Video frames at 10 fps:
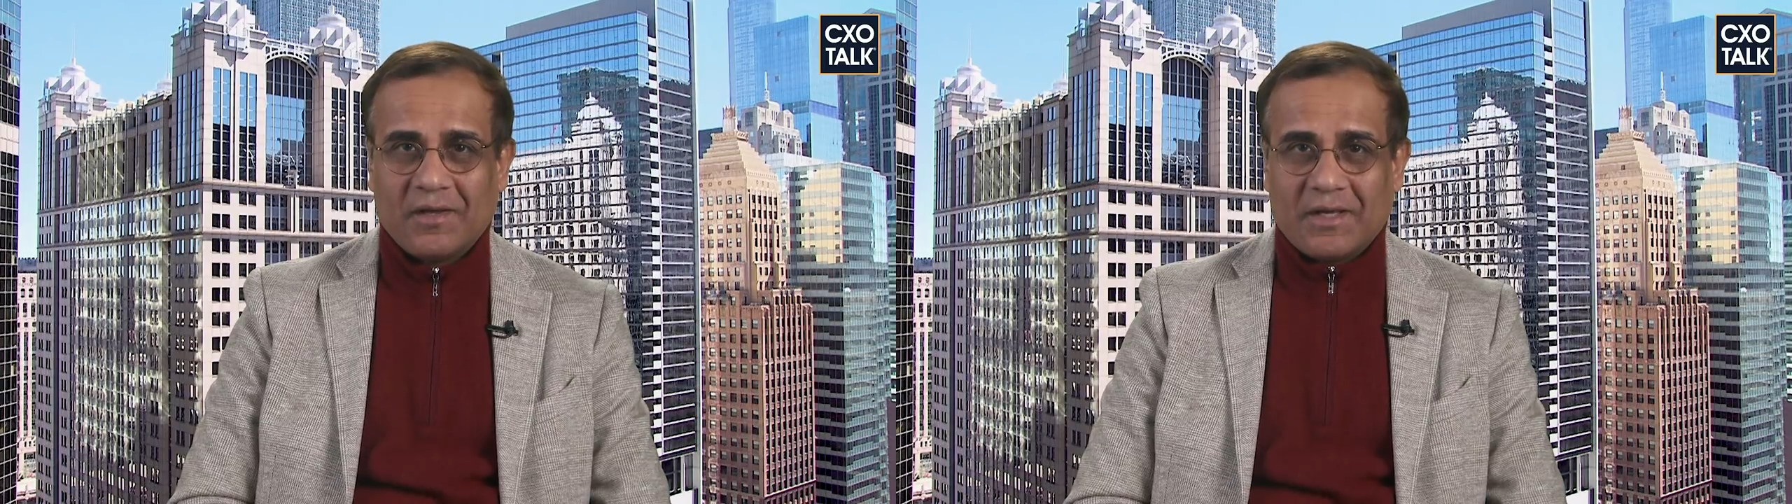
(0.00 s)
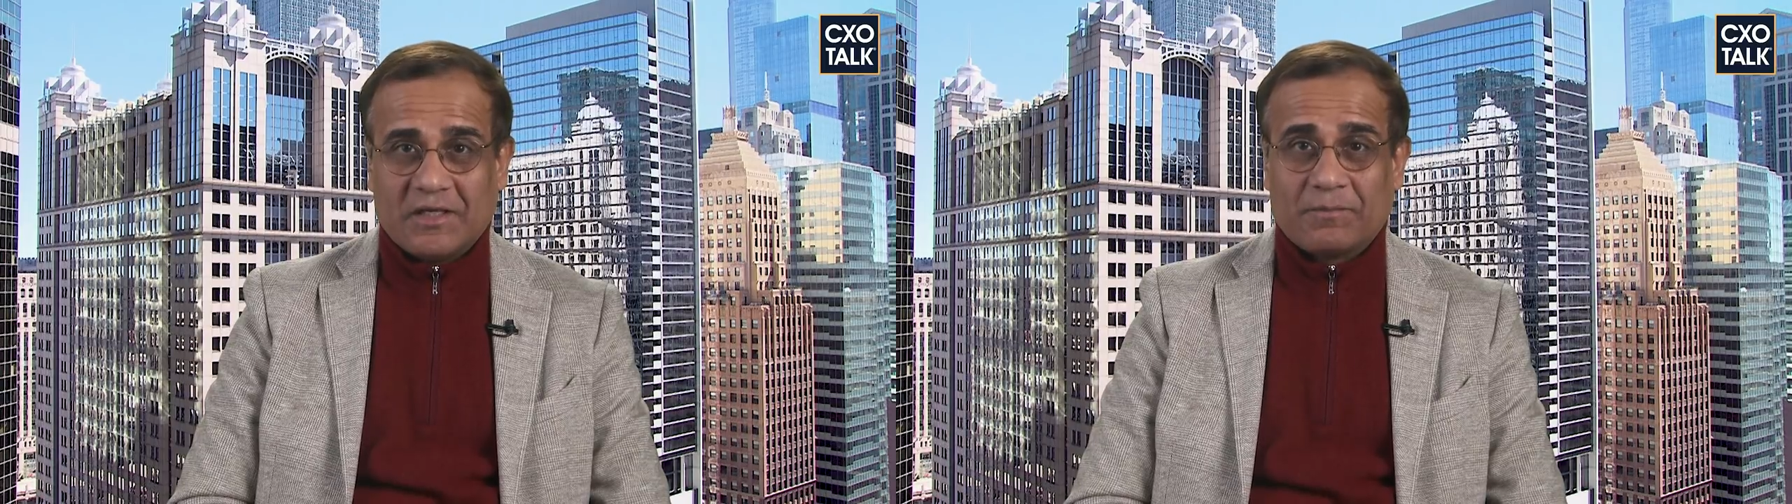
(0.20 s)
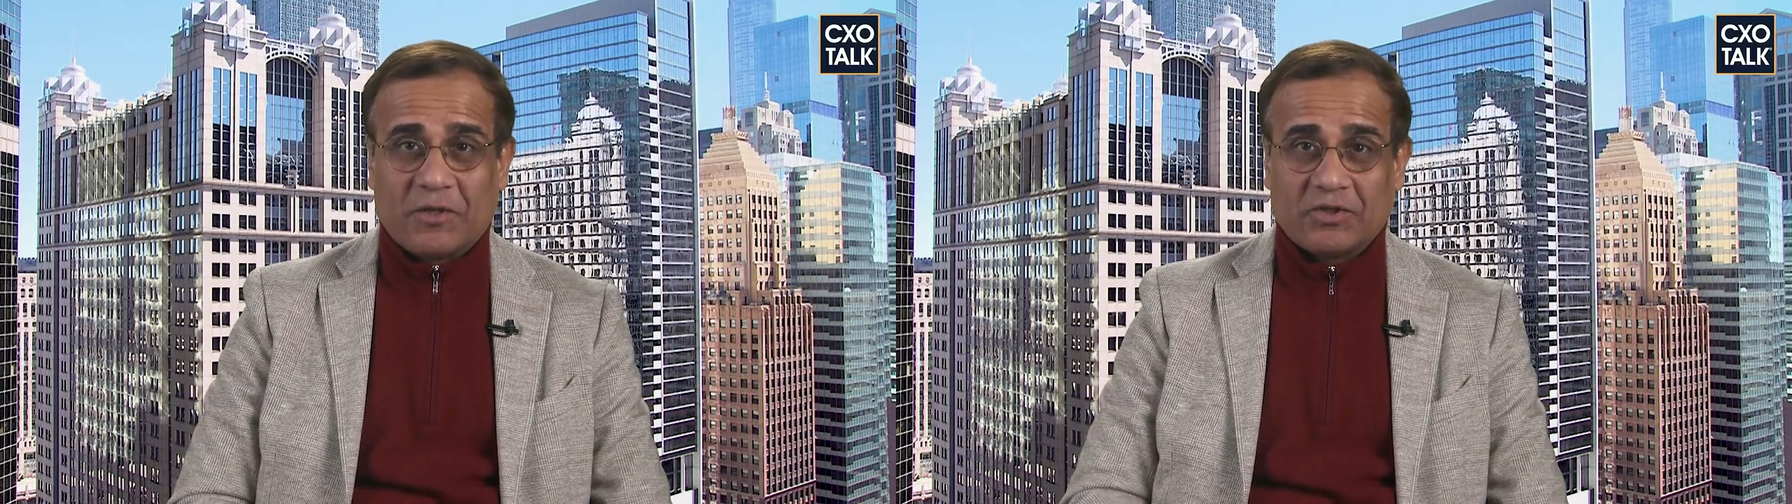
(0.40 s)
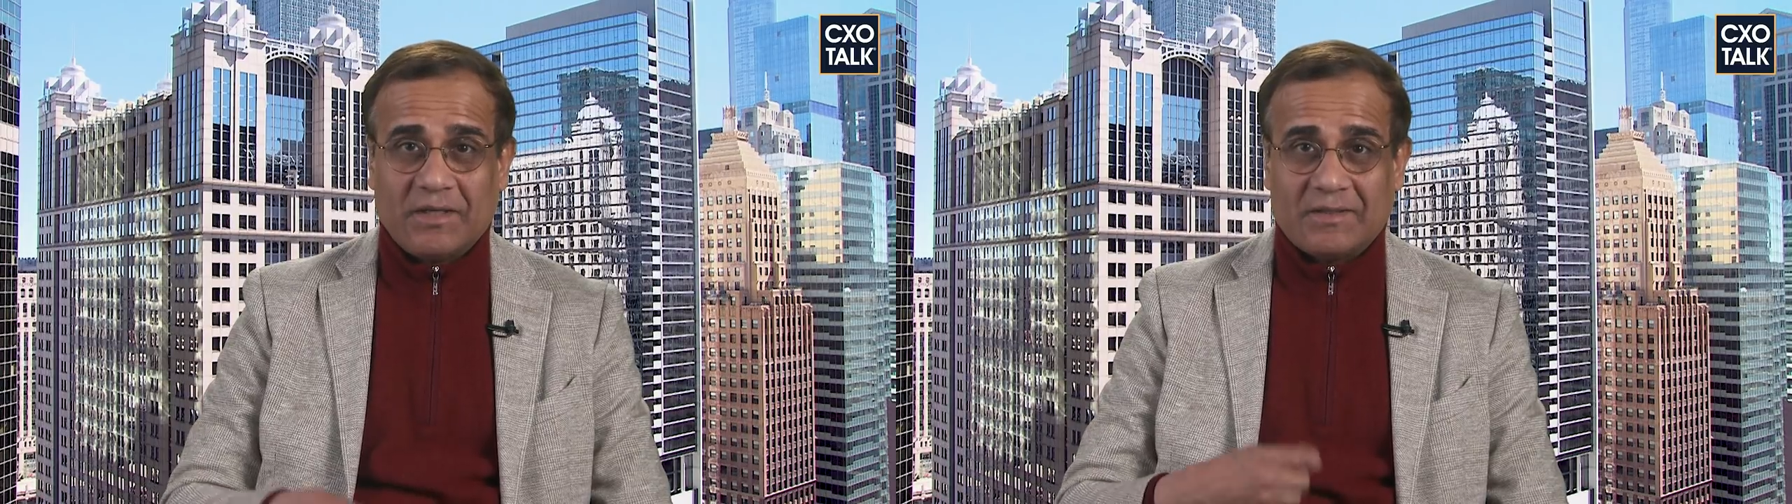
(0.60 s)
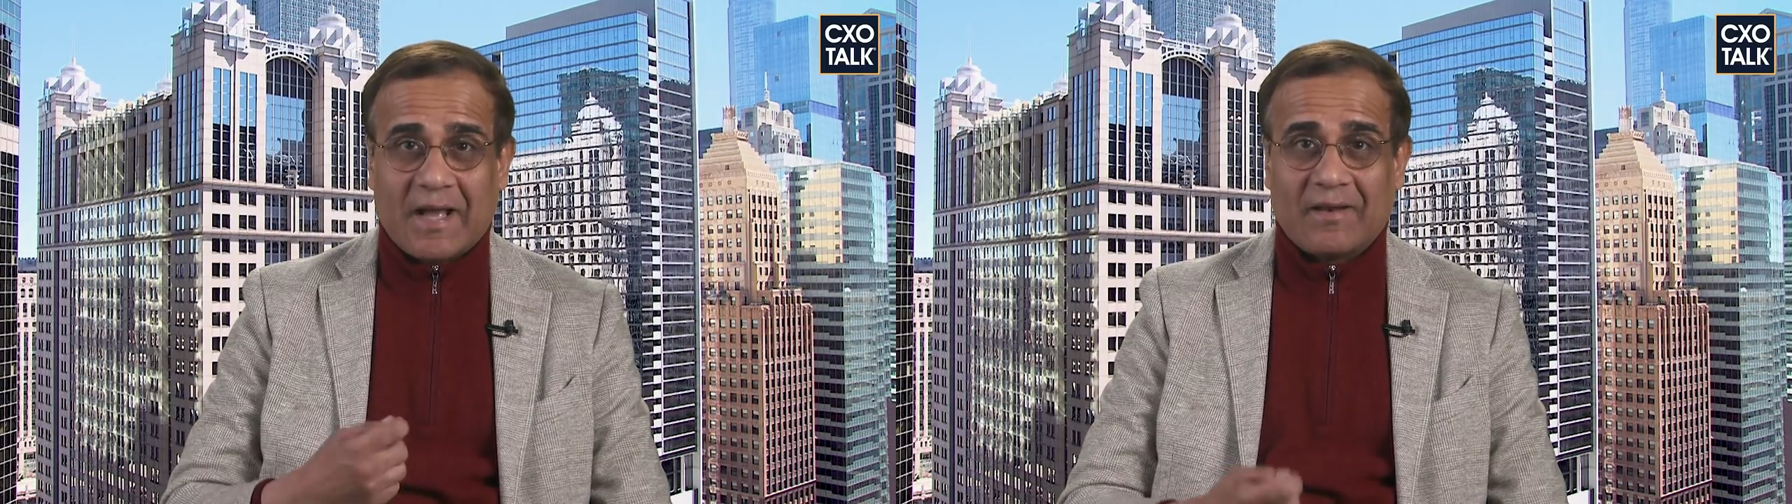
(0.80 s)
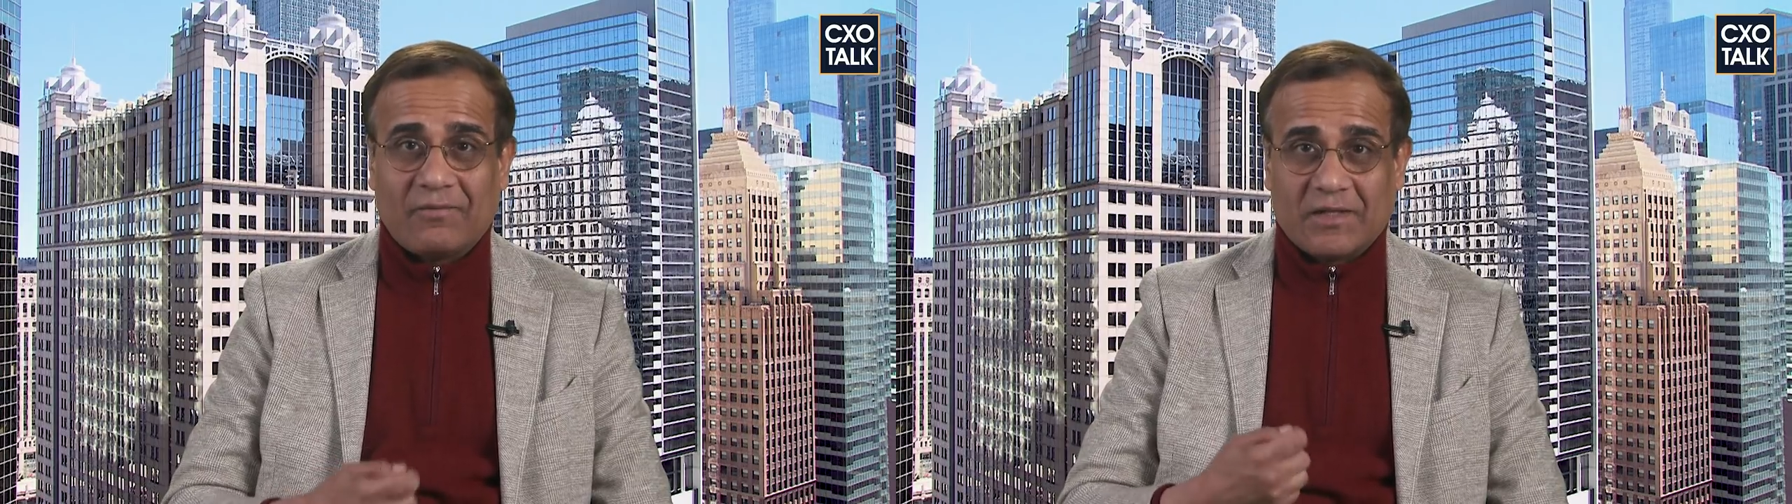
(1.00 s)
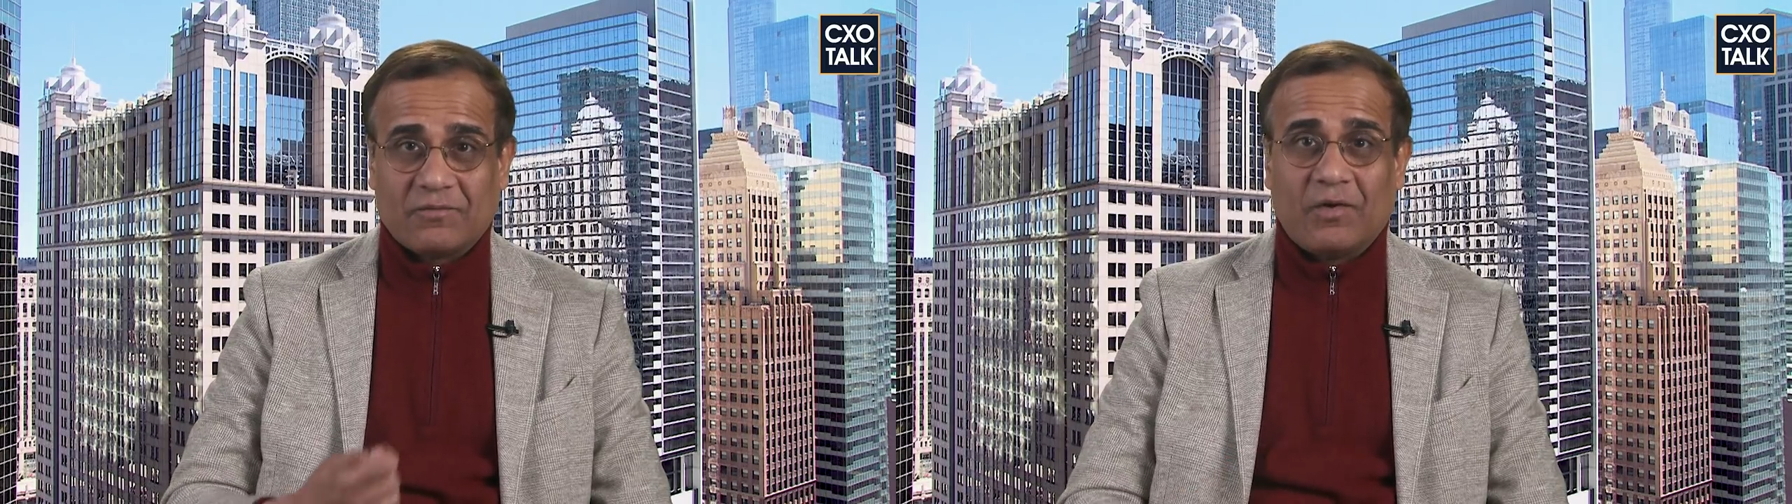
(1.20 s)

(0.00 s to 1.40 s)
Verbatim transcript: especially talent that's